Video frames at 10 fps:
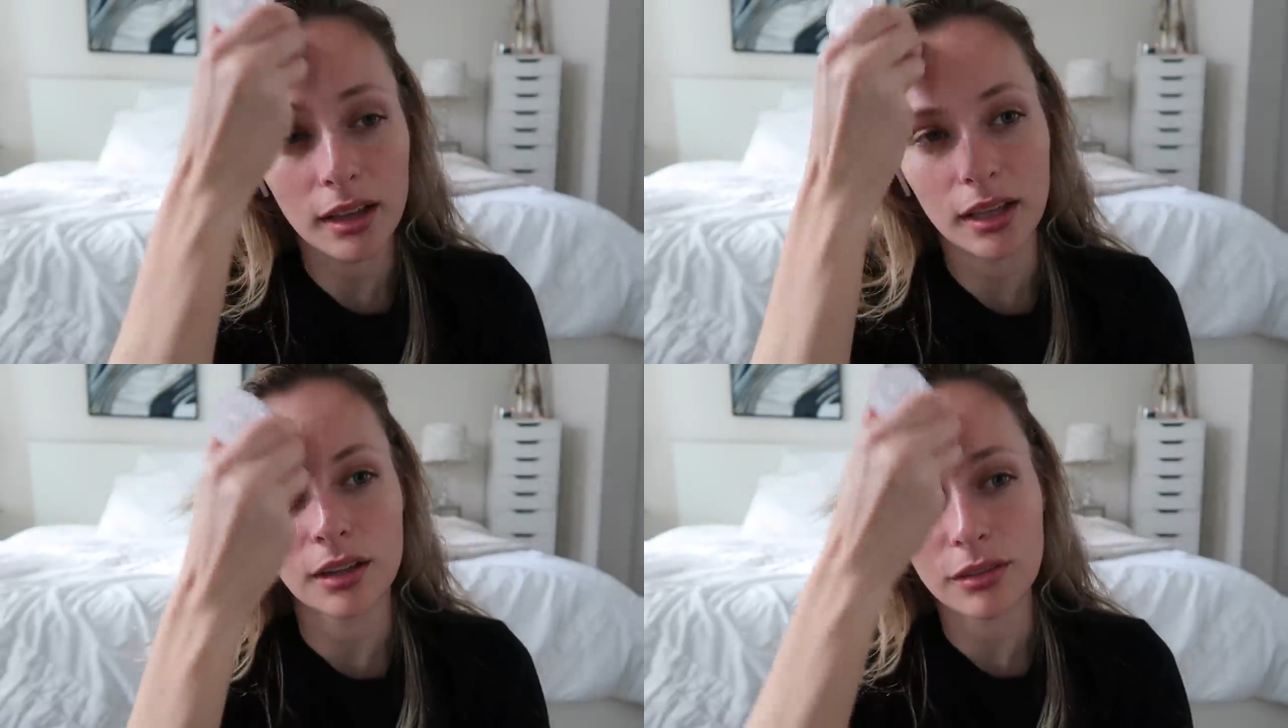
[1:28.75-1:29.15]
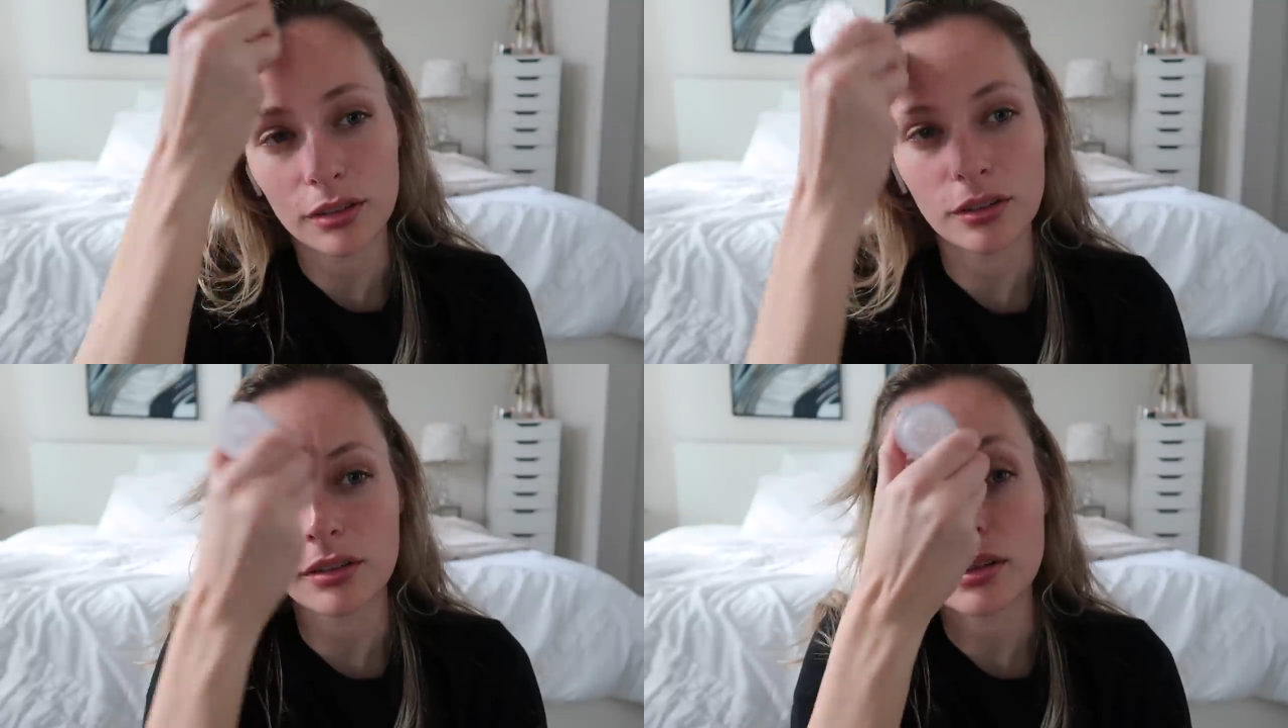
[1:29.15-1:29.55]
It like
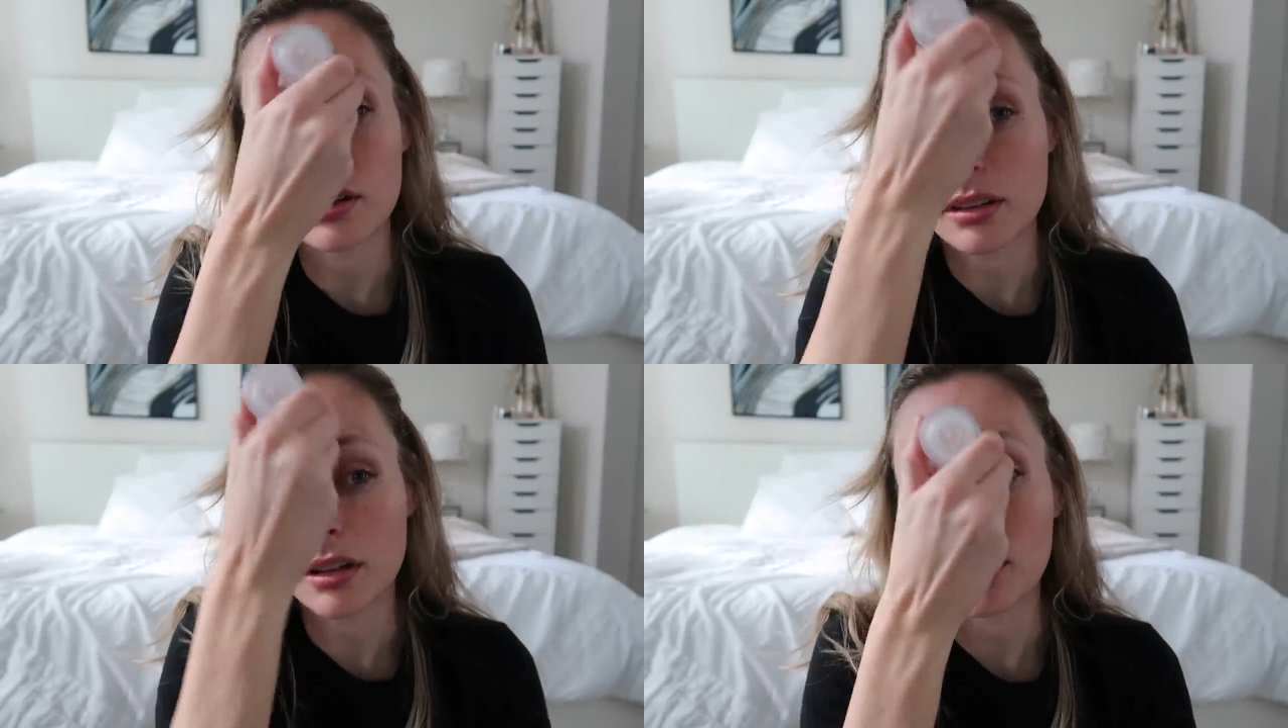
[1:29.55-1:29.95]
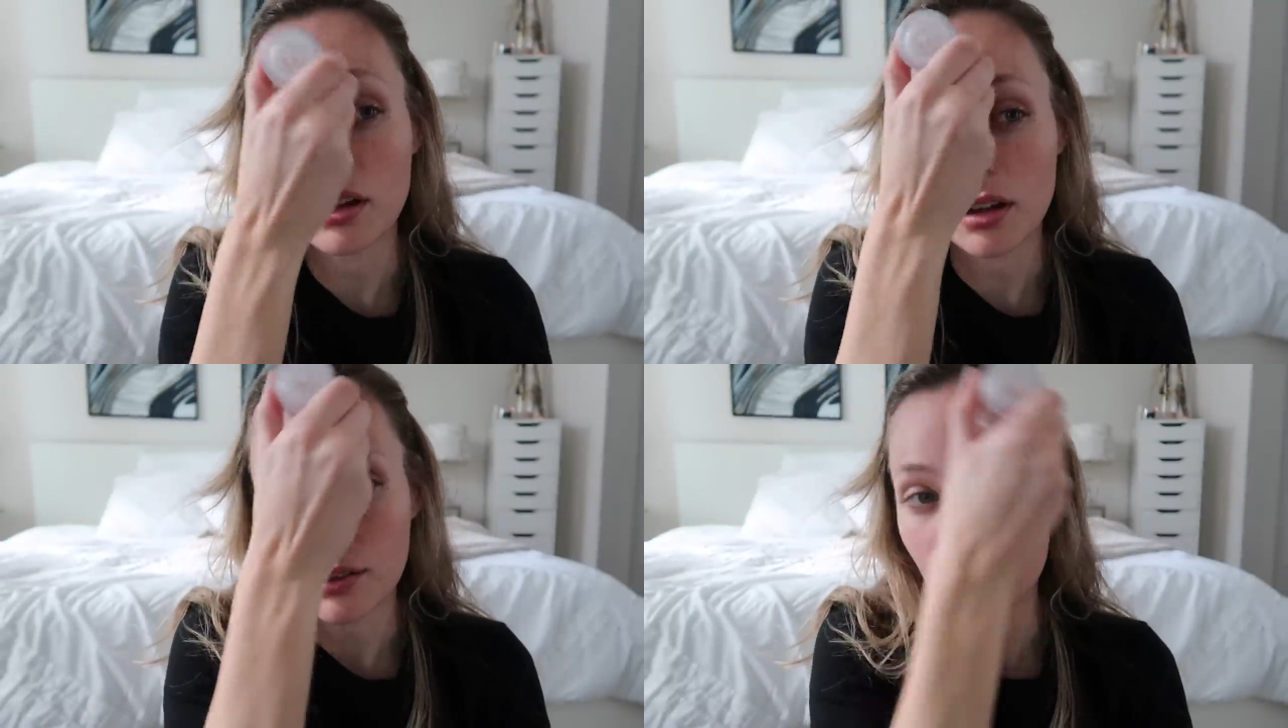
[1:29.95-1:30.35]
reduces the
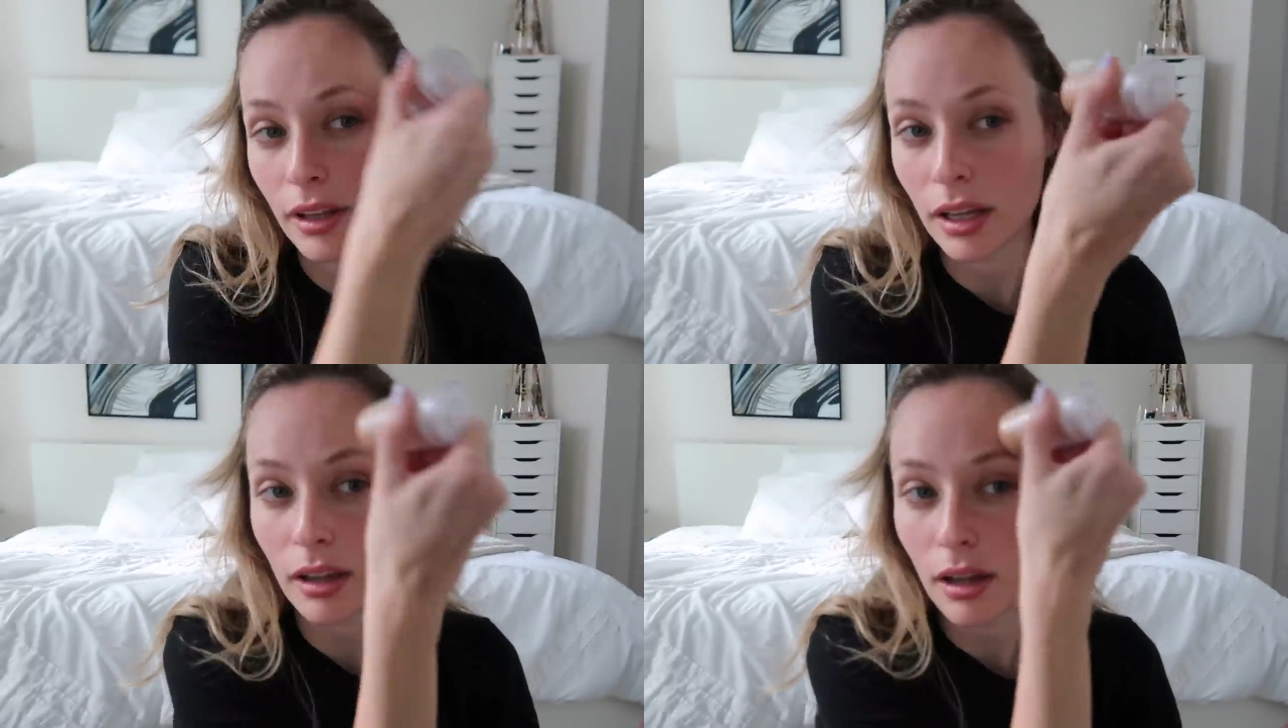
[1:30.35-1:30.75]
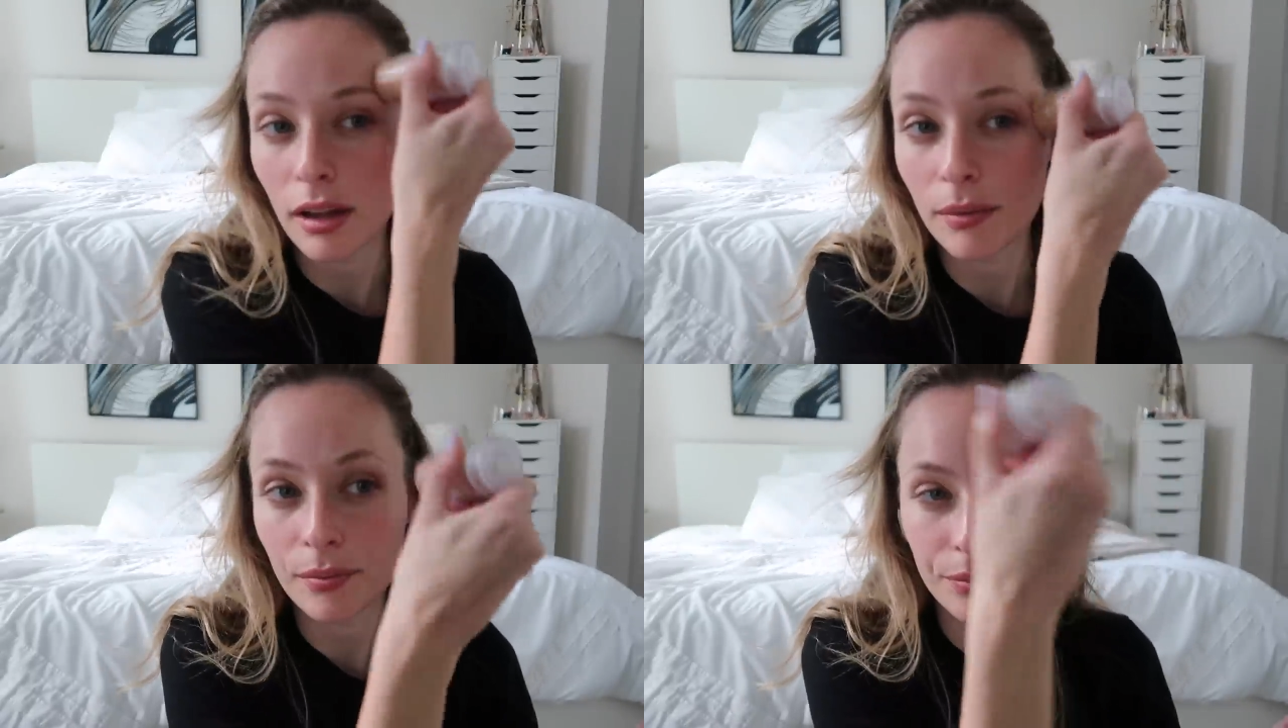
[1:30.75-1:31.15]
look of like
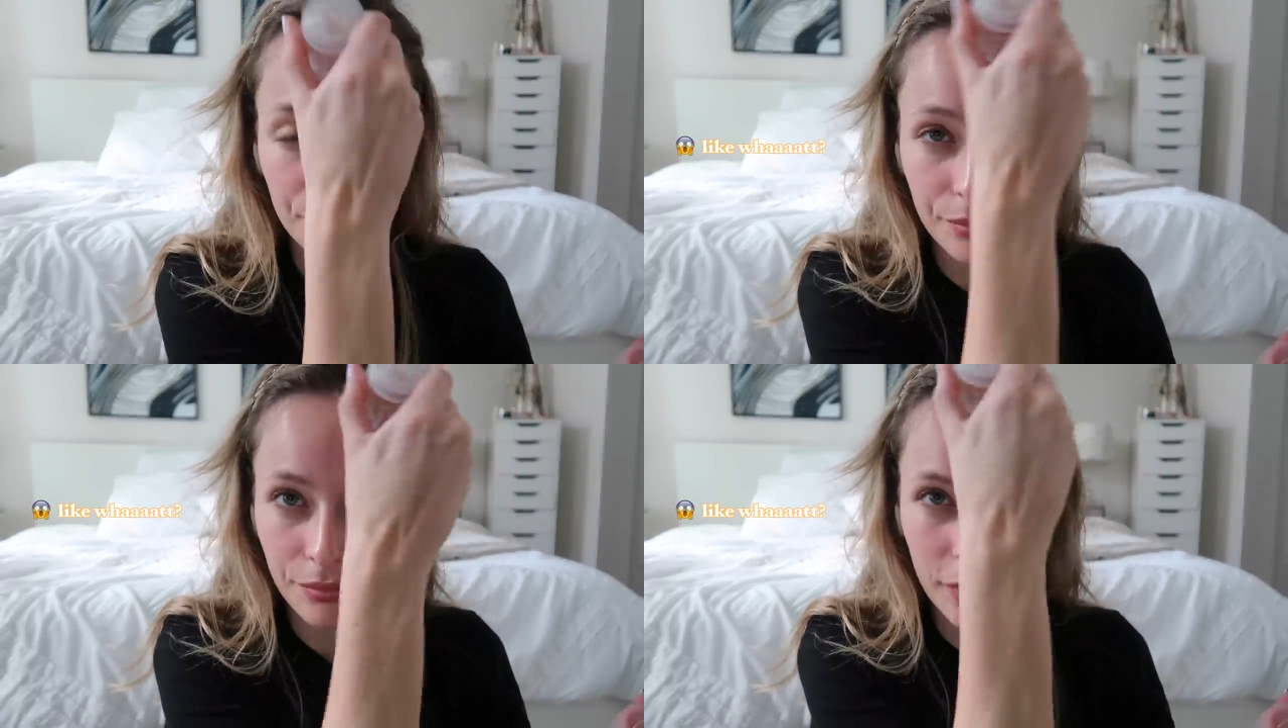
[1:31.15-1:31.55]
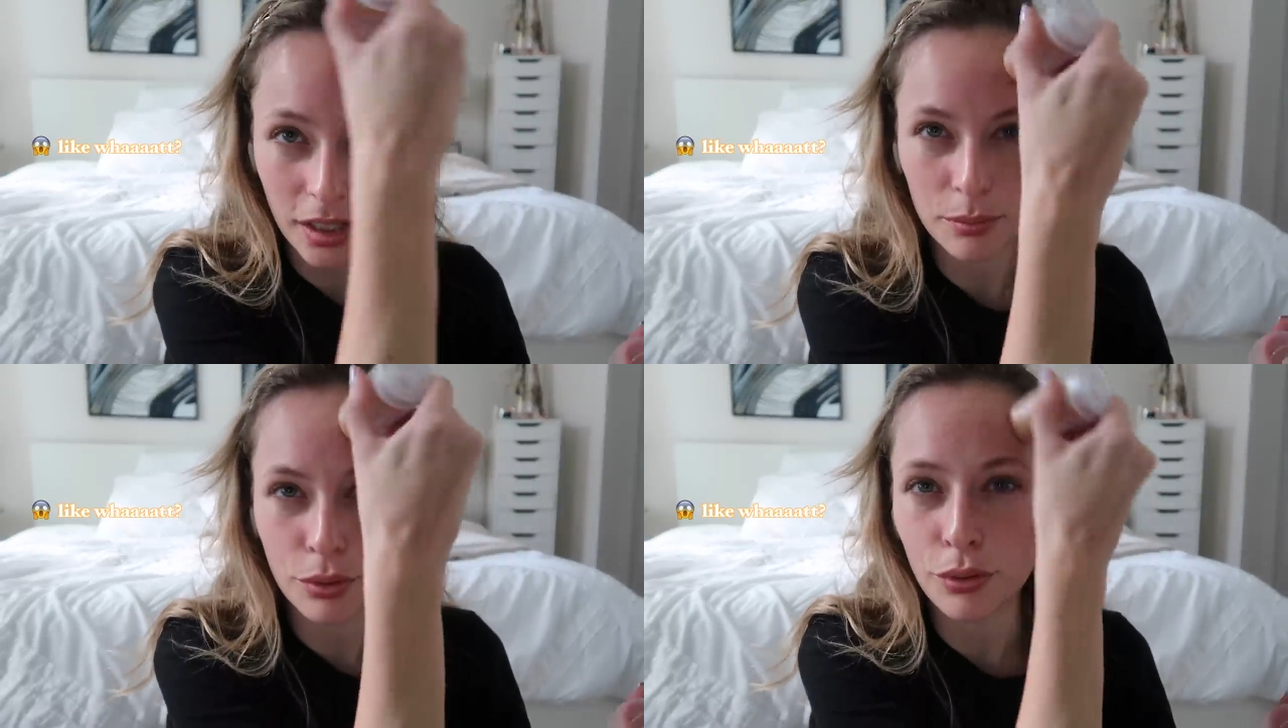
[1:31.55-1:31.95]
um,
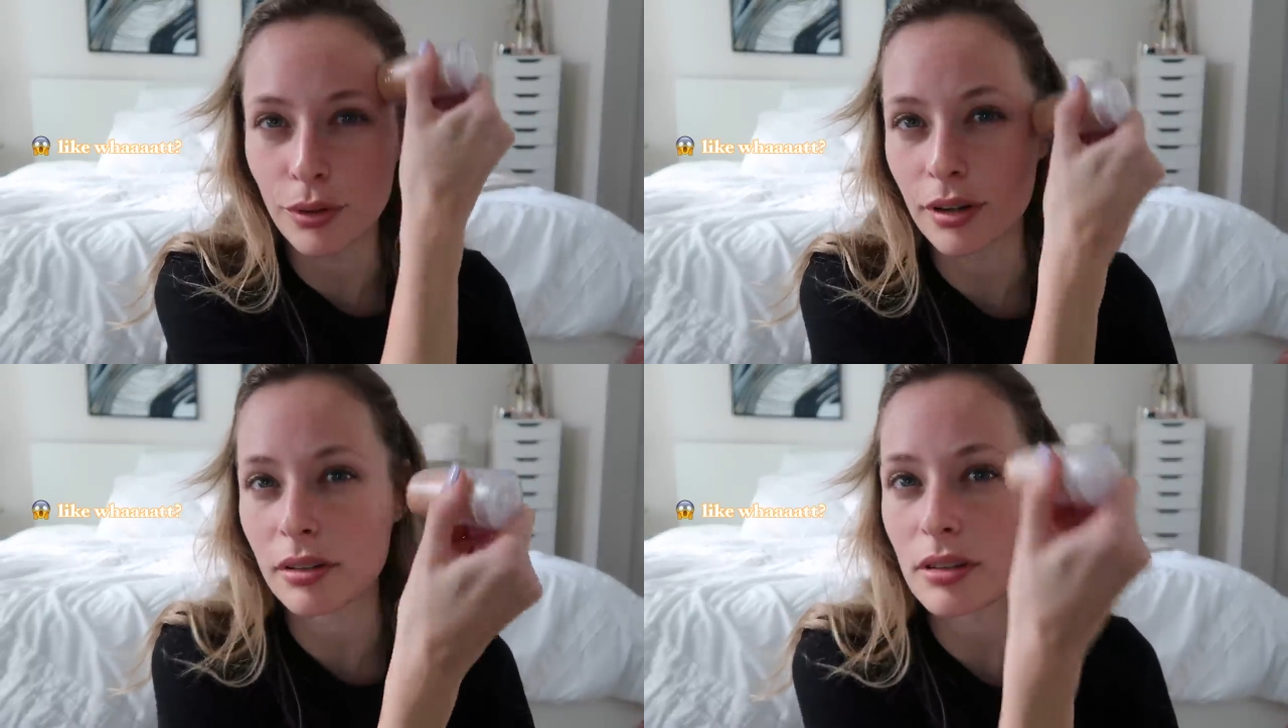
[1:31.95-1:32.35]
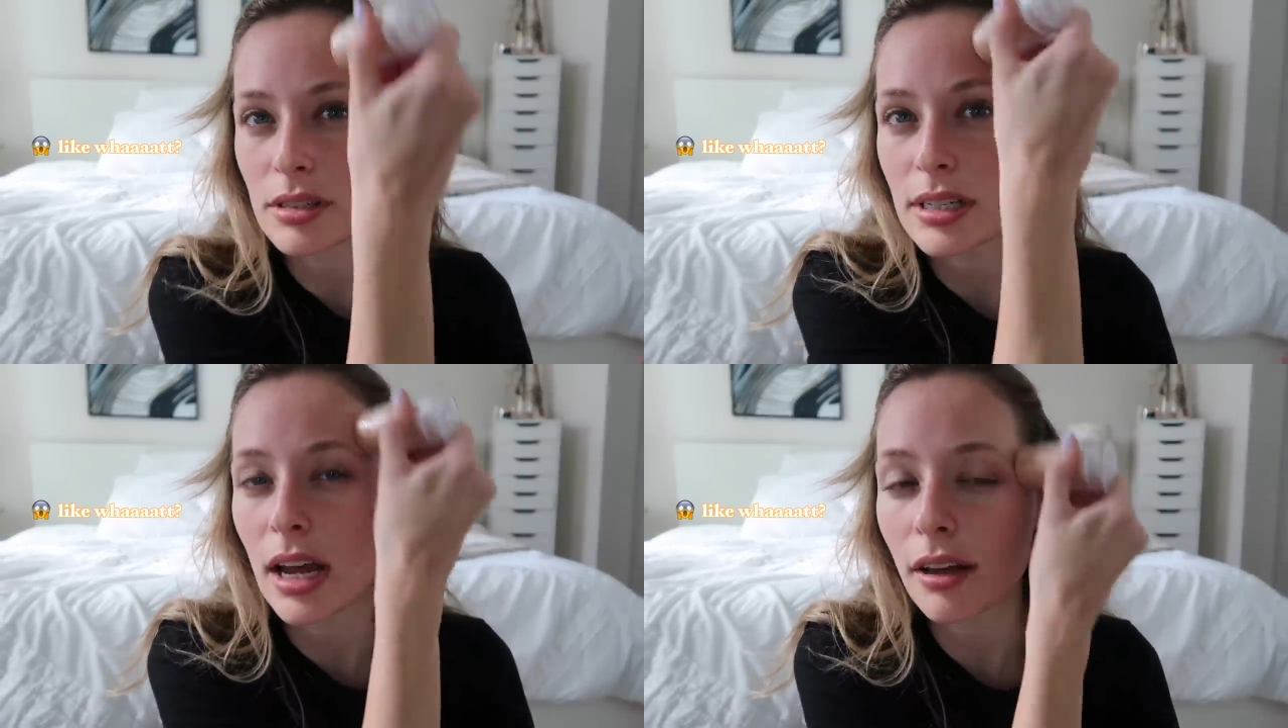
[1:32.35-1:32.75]
pores and
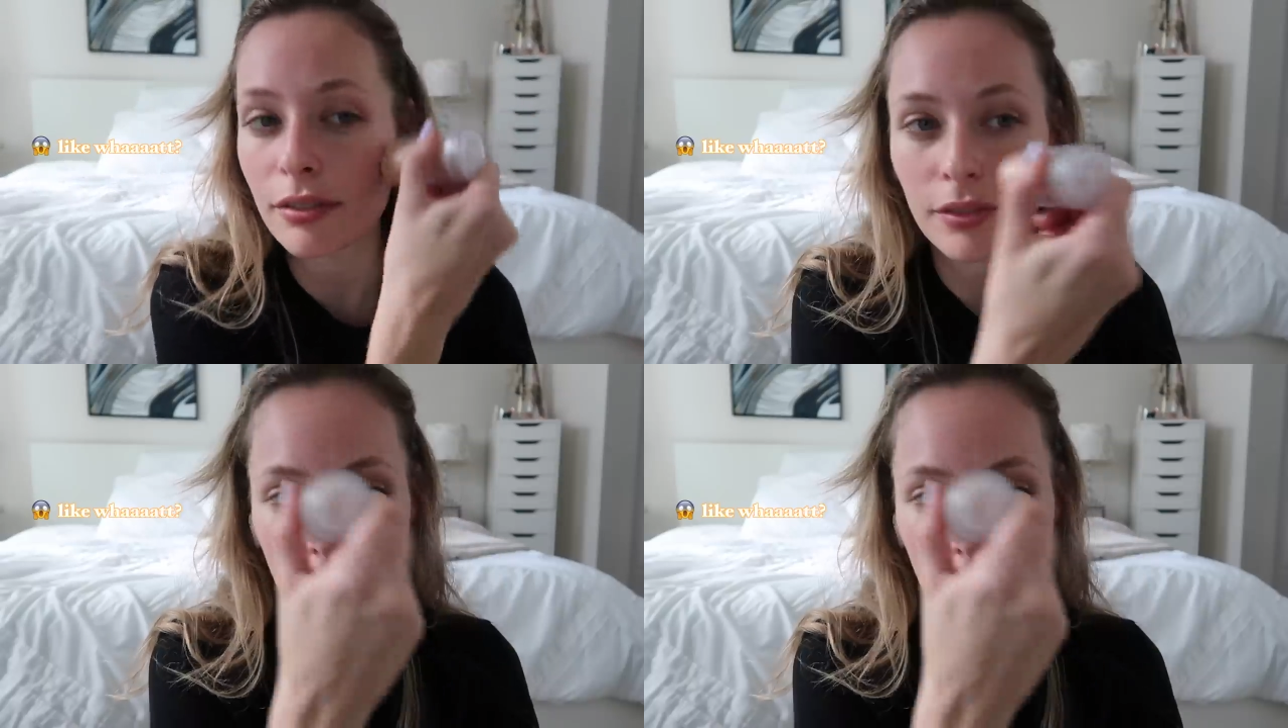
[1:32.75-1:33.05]
stuff.